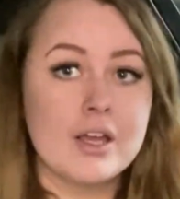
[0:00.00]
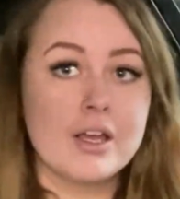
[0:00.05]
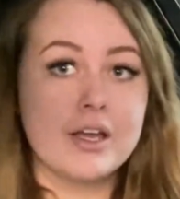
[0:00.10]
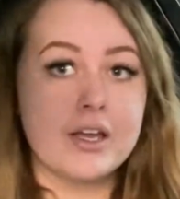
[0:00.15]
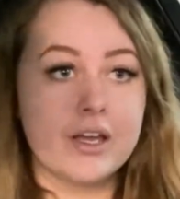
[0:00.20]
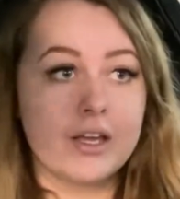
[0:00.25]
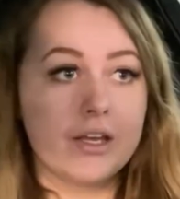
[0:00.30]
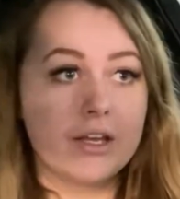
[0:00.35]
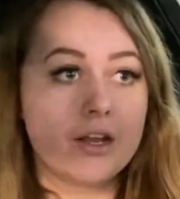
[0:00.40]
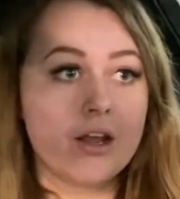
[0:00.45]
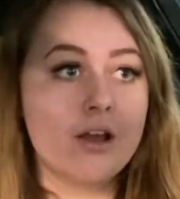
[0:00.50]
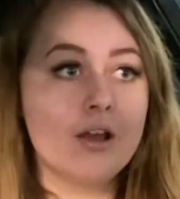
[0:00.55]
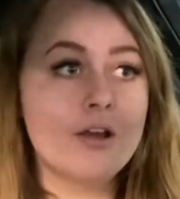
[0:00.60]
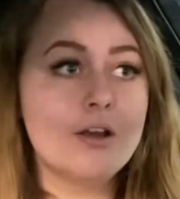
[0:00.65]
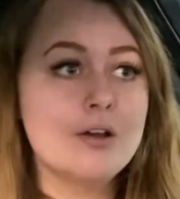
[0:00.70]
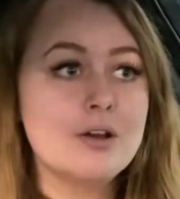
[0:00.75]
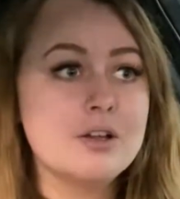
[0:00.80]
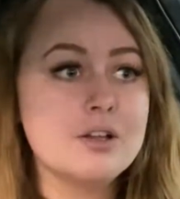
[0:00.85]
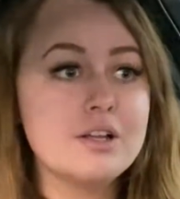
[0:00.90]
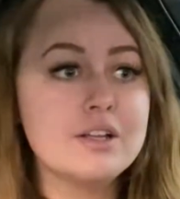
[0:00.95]

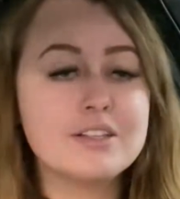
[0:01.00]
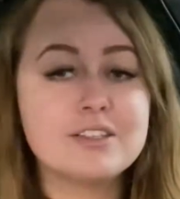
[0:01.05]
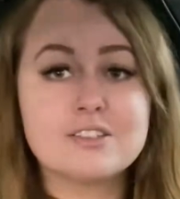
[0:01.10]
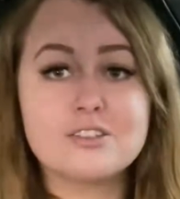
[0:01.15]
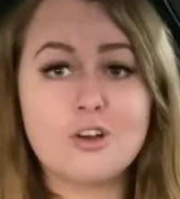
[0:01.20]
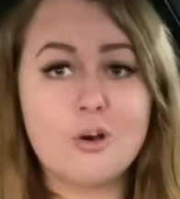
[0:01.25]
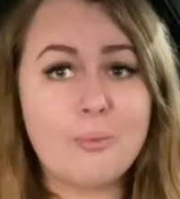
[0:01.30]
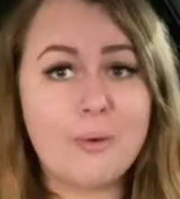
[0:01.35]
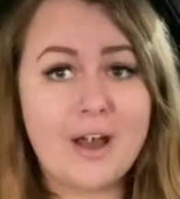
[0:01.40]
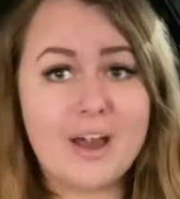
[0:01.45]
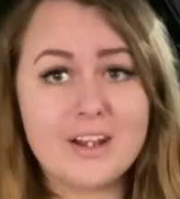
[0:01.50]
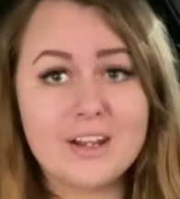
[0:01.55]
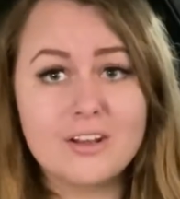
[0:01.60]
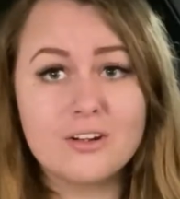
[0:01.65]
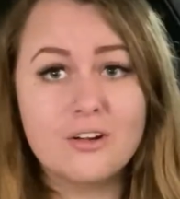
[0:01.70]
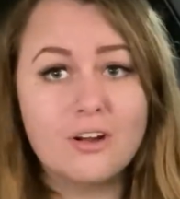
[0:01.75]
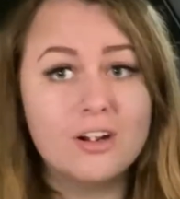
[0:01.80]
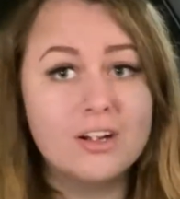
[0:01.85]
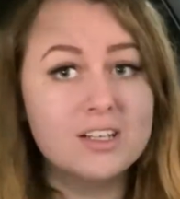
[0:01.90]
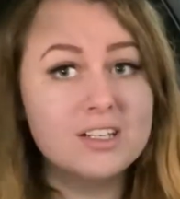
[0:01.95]
It's so bad. It
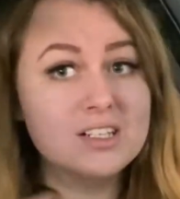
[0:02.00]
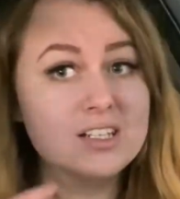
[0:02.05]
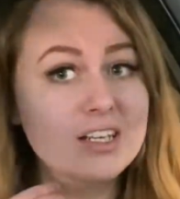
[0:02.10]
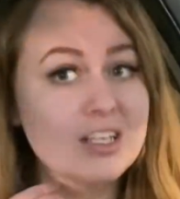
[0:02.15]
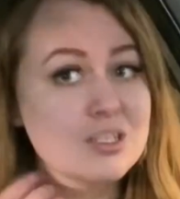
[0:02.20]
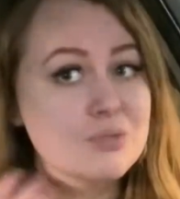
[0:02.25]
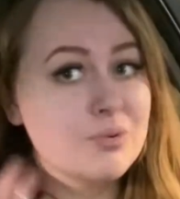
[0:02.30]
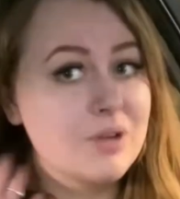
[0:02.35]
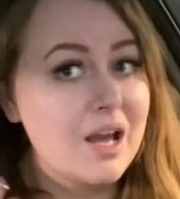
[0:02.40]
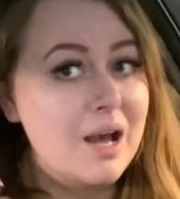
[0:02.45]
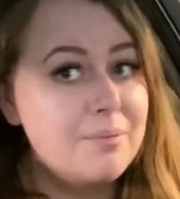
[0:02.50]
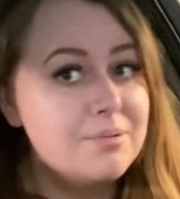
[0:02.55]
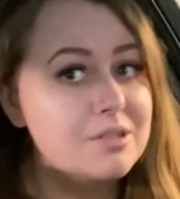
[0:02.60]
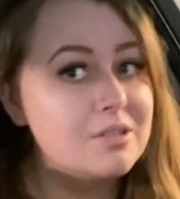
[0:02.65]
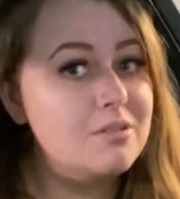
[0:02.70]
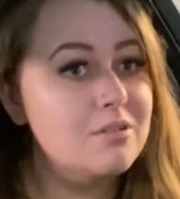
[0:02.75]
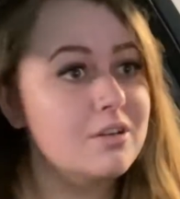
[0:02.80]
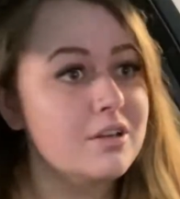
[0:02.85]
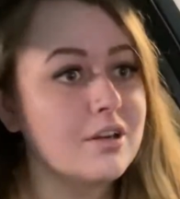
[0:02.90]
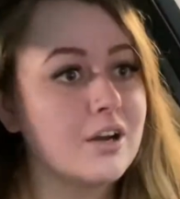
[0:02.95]
honestly is. We
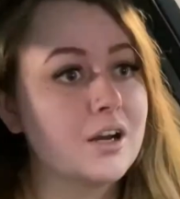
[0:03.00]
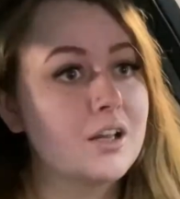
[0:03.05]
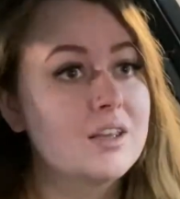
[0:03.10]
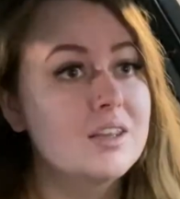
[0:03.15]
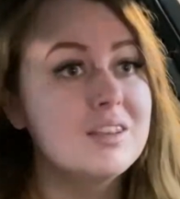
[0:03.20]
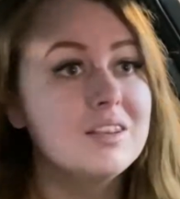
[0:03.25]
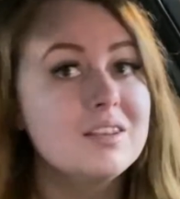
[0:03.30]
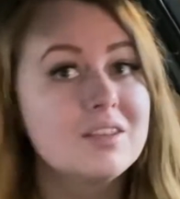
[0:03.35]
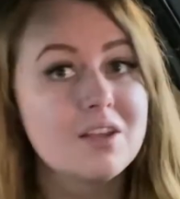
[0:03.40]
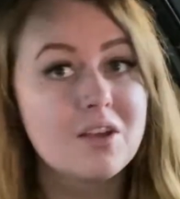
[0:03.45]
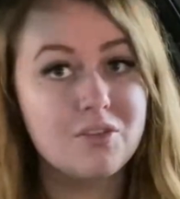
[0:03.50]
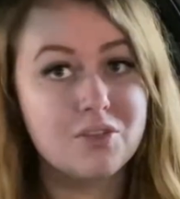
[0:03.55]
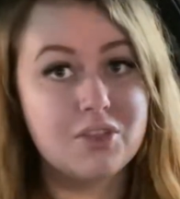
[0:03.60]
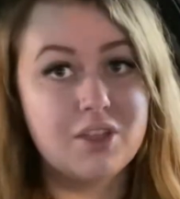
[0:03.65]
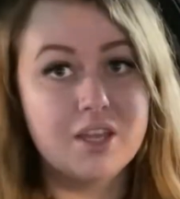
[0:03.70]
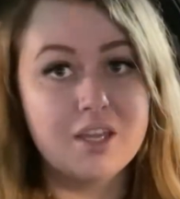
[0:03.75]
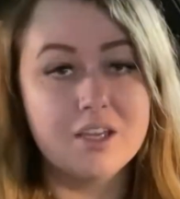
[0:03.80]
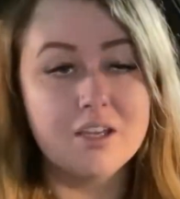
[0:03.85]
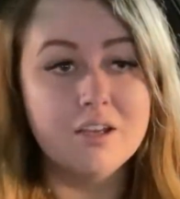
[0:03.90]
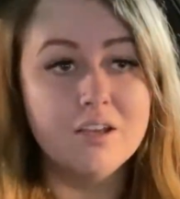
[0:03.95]
absolutely got
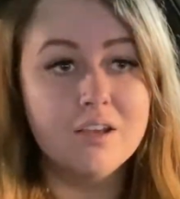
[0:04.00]
nothing.